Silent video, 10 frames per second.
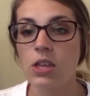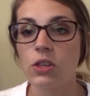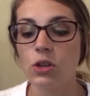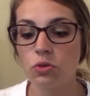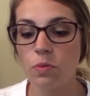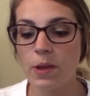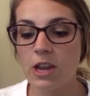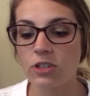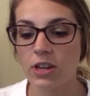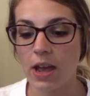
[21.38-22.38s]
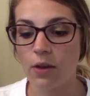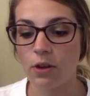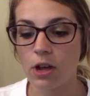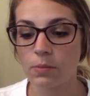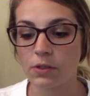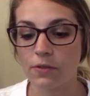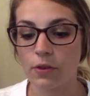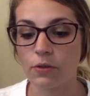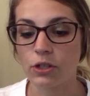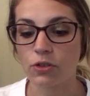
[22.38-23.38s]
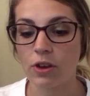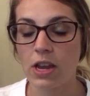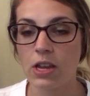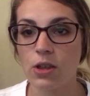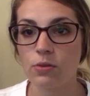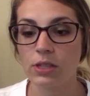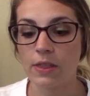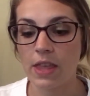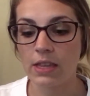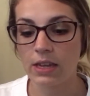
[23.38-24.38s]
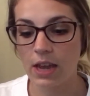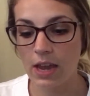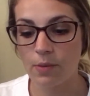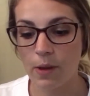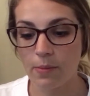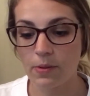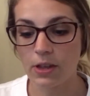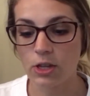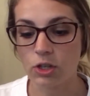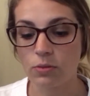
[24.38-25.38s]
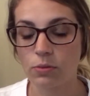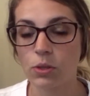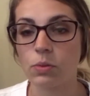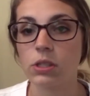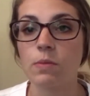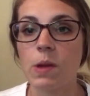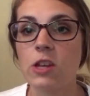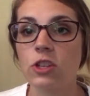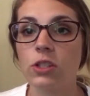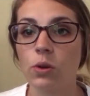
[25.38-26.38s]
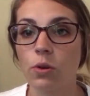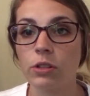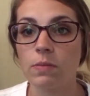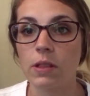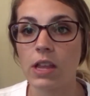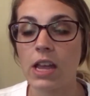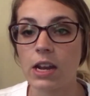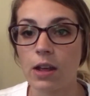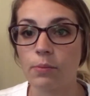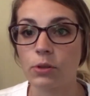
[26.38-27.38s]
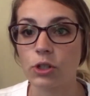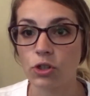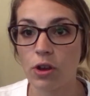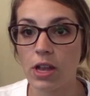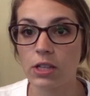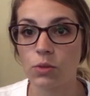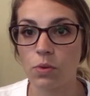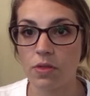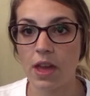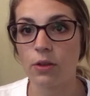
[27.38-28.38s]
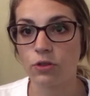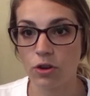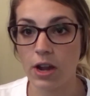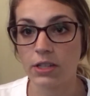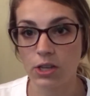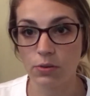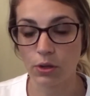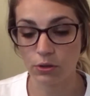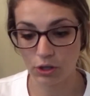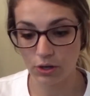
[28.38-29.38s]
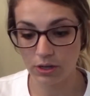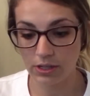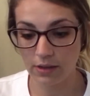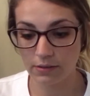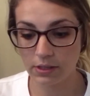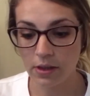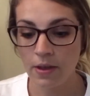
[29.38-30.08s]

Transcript: The usual patient outcomes for restraint use in the indicated populations was the patients ultimately ended up restraints without trying to use alternatives.